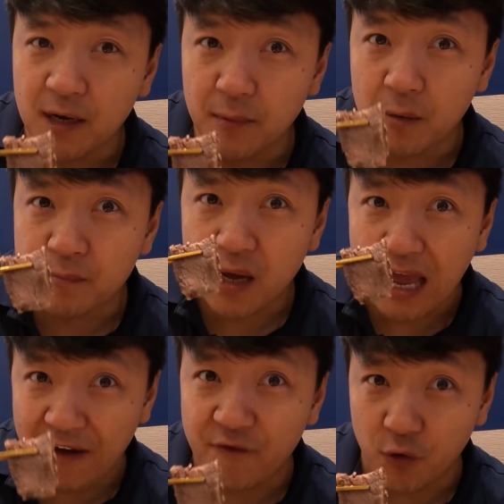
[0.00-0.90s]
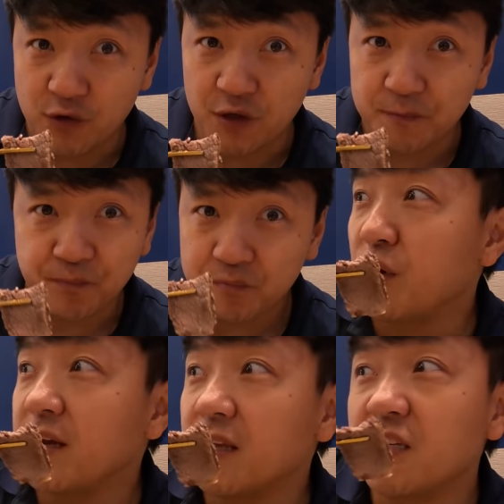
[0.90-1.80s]
Minimum effort
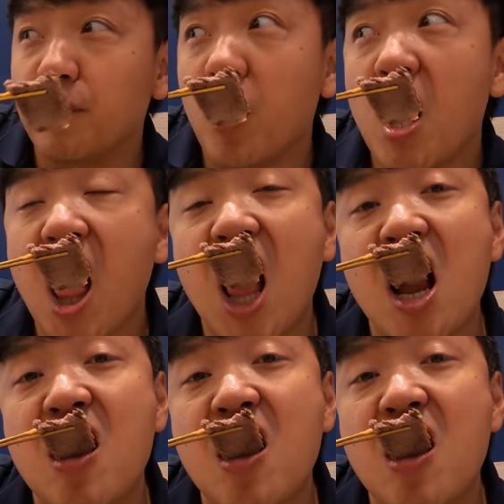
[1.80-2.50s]
breaking those apart.